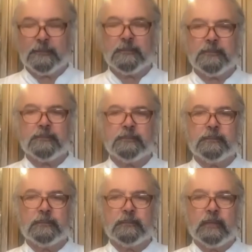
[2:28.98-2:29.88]

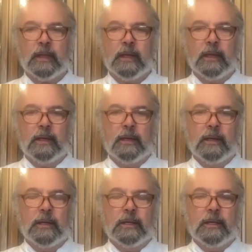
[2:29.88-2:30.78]
Nothing is said.